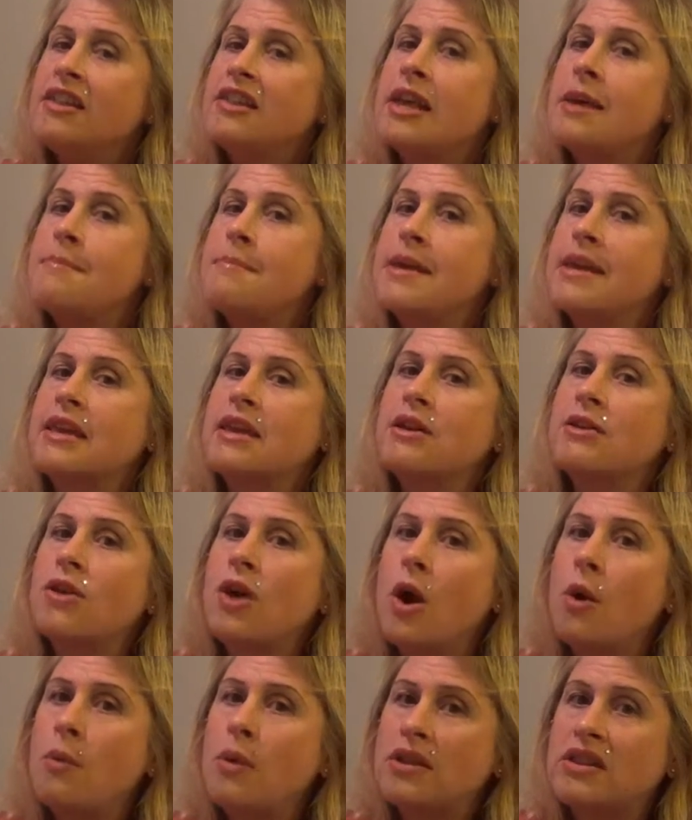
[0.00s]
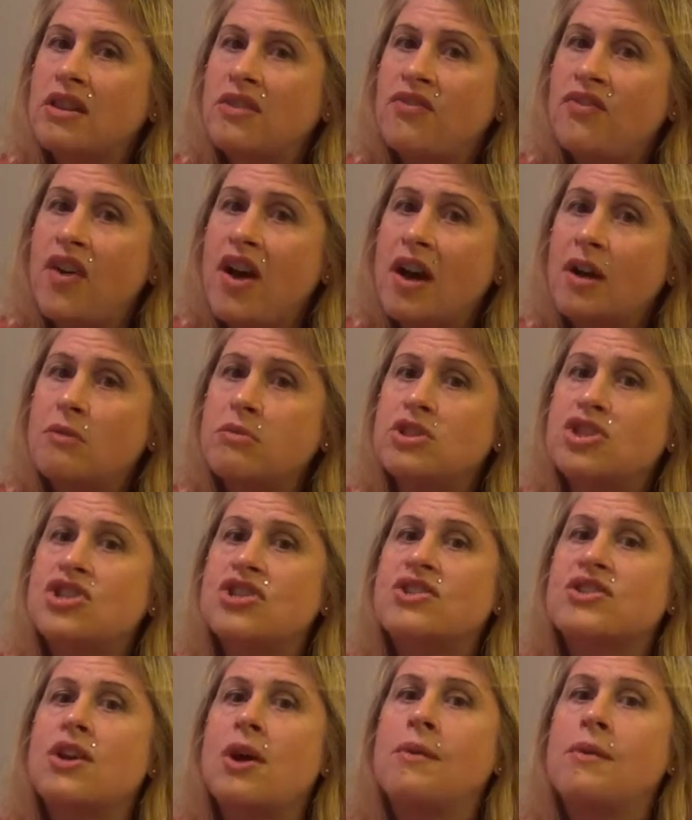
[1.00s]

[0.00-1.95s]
that Make You Go What the Fuck, which is